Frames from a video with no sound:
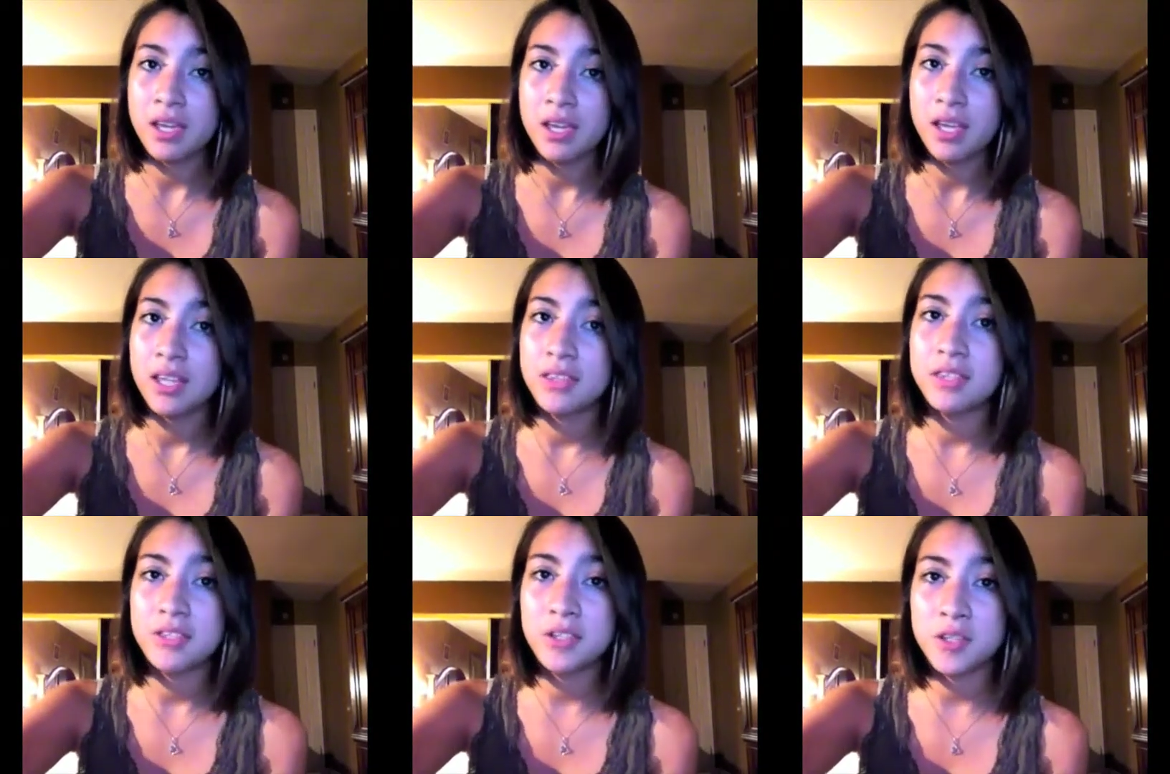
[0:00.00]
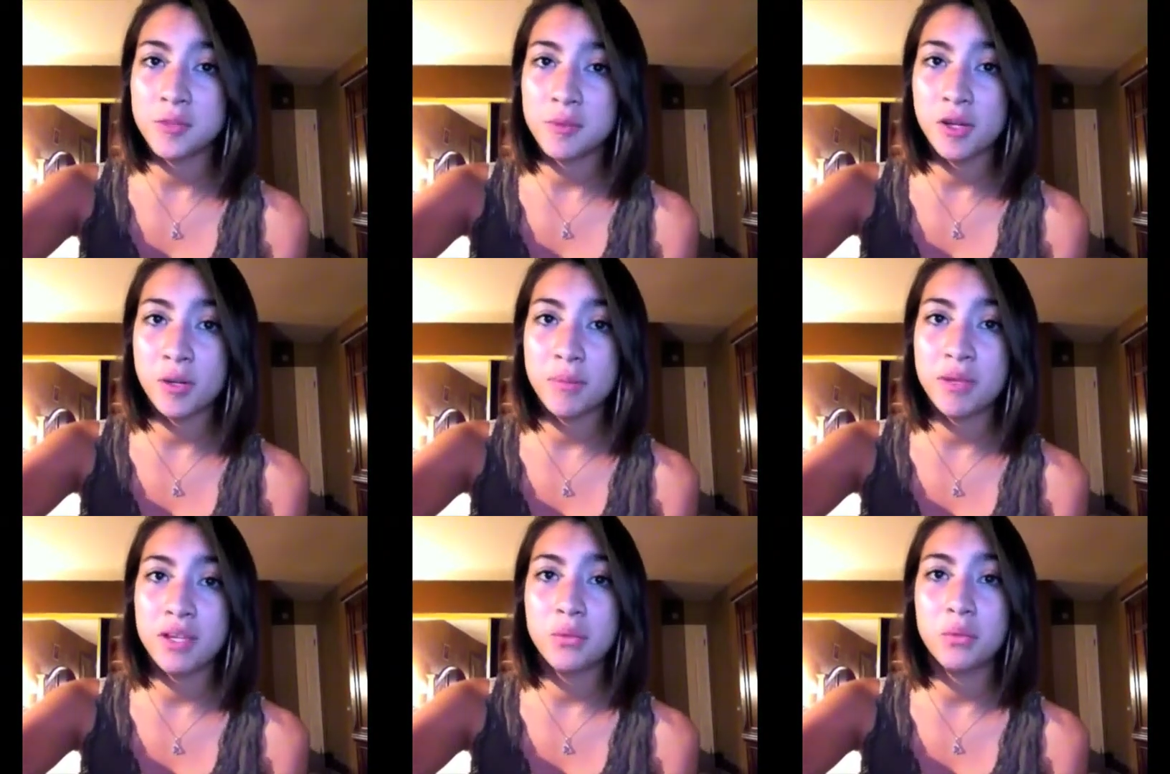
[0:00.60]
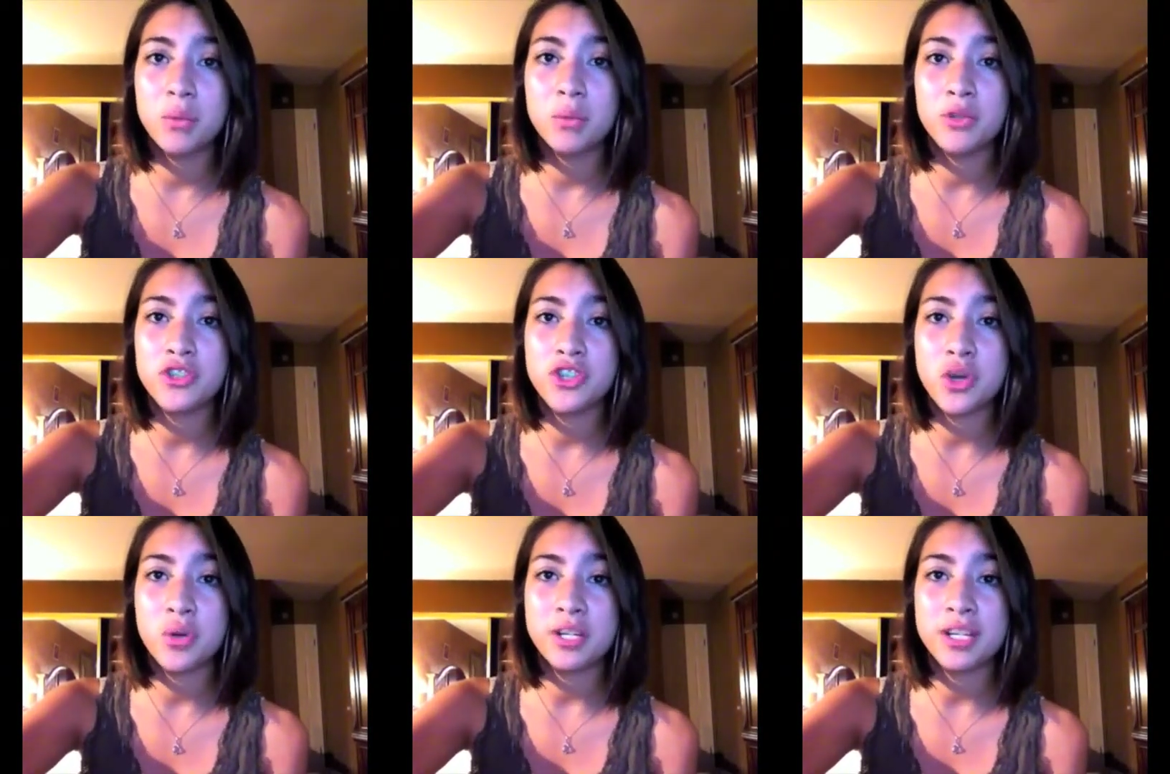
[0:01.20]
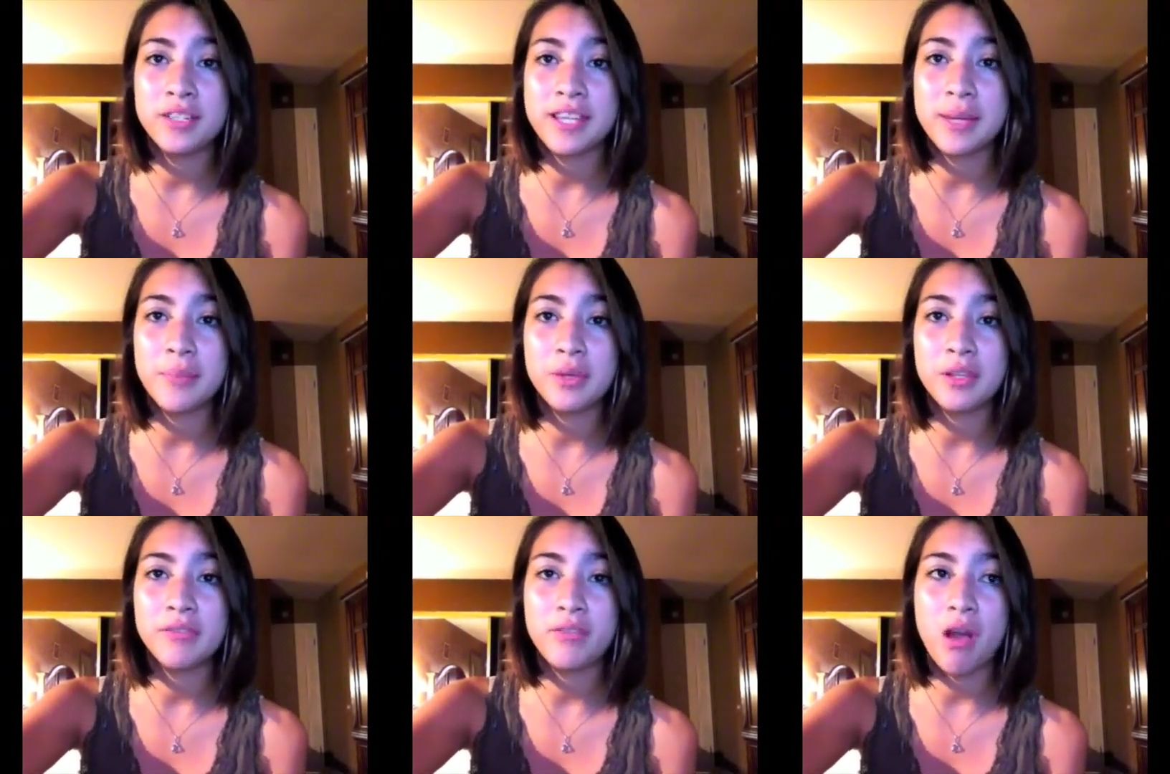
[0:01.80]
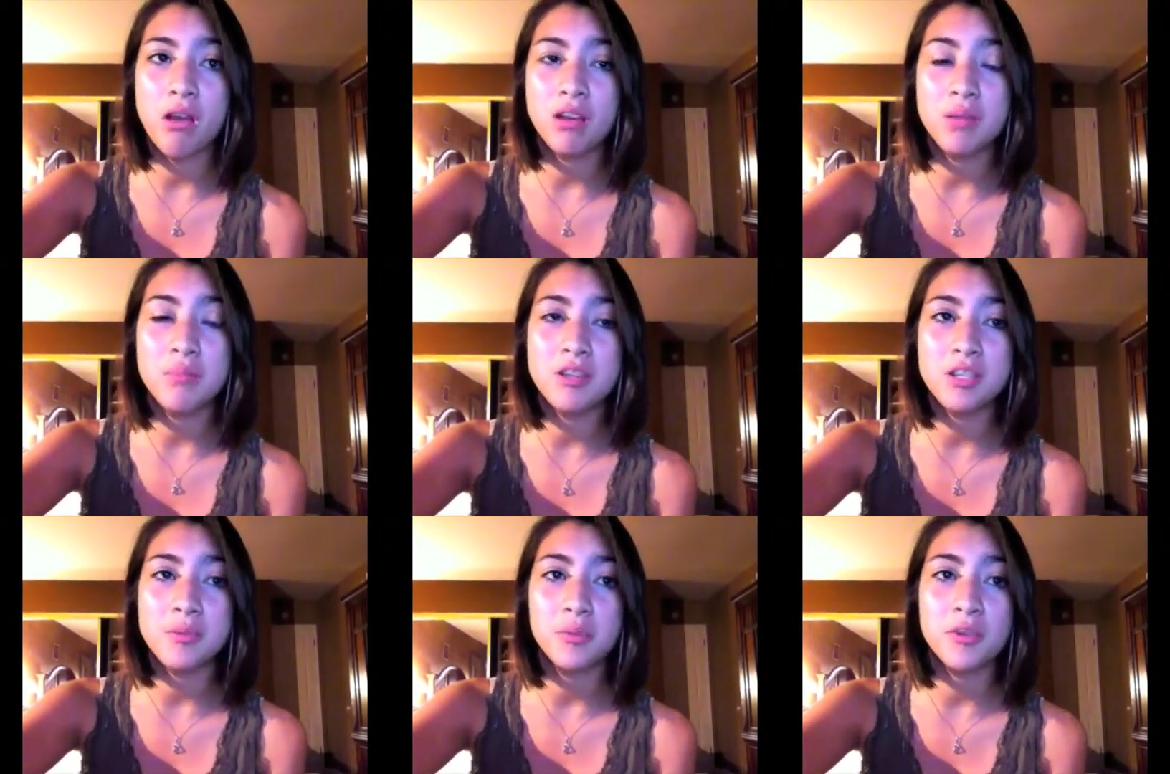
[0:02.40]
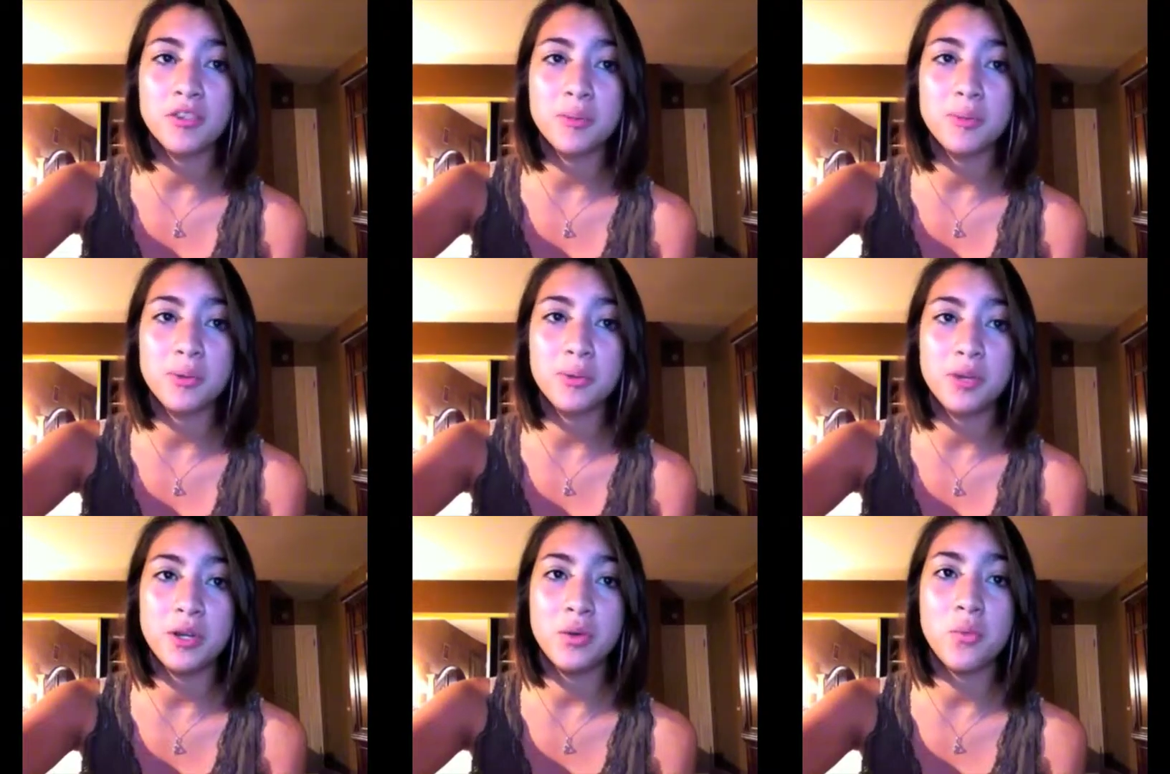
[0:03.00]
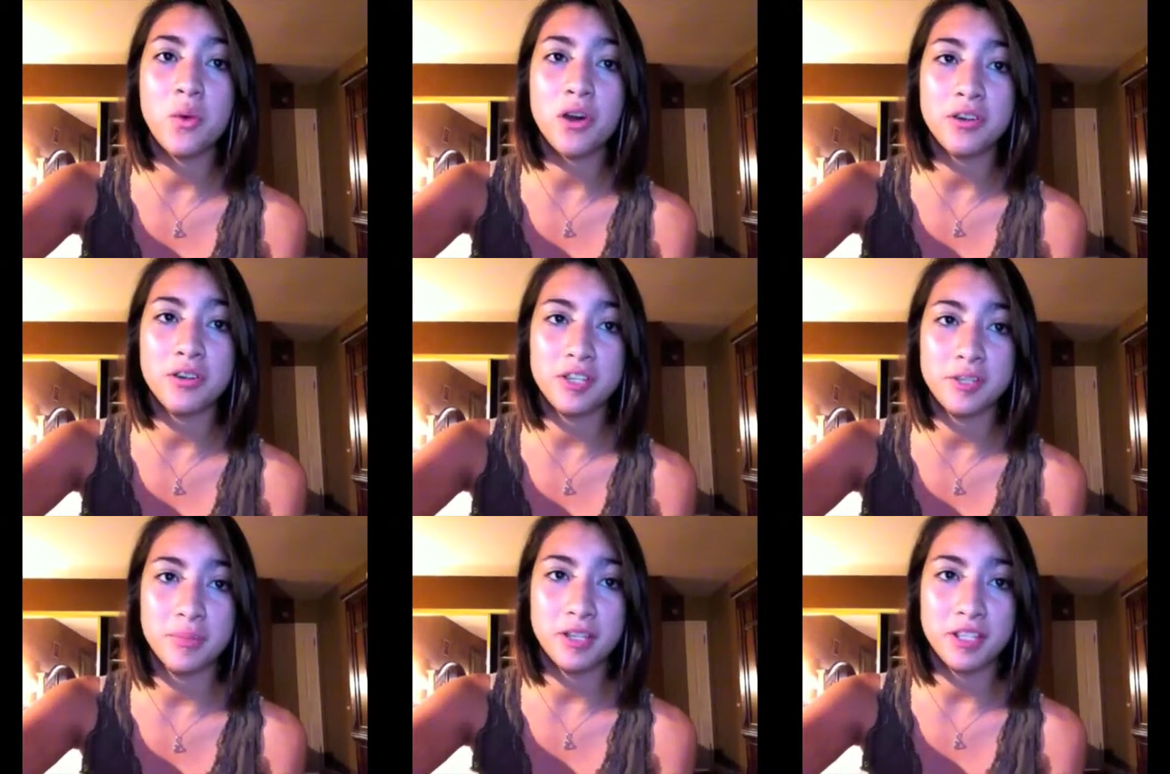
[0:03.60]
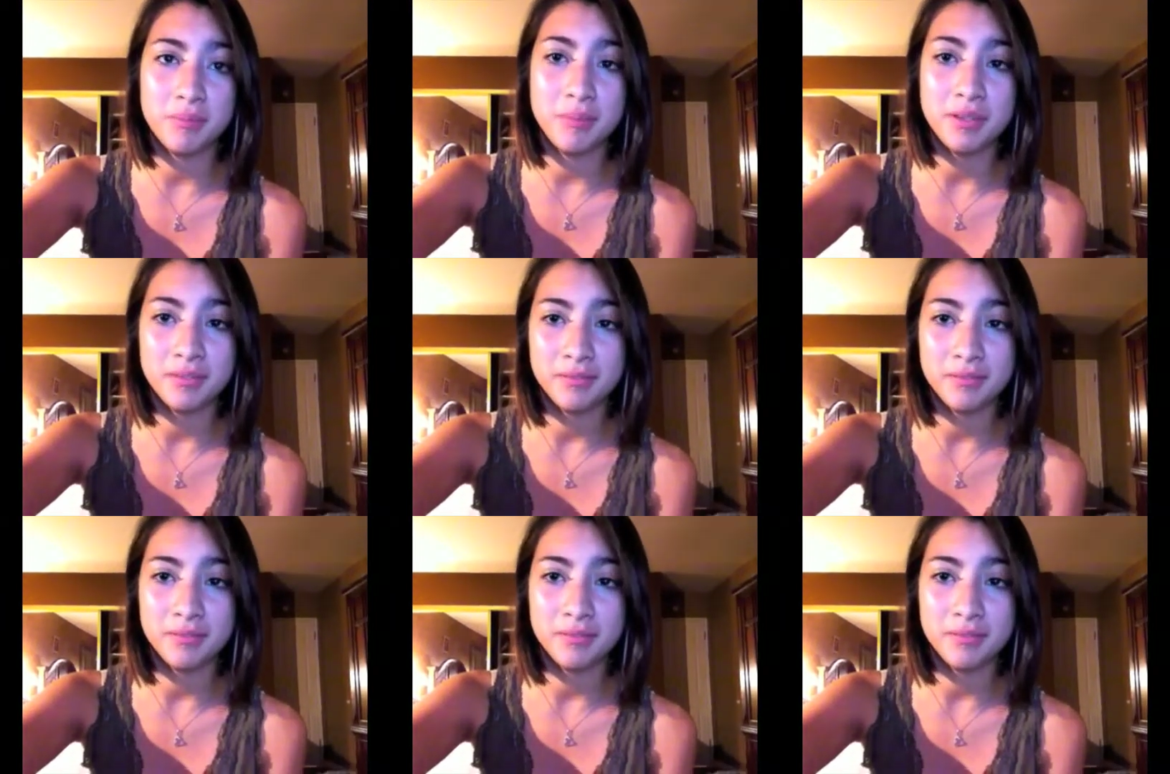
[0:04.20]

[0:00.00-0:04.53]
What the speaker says: In this experiment, we will show an example of Archimedes' principle and water displacement.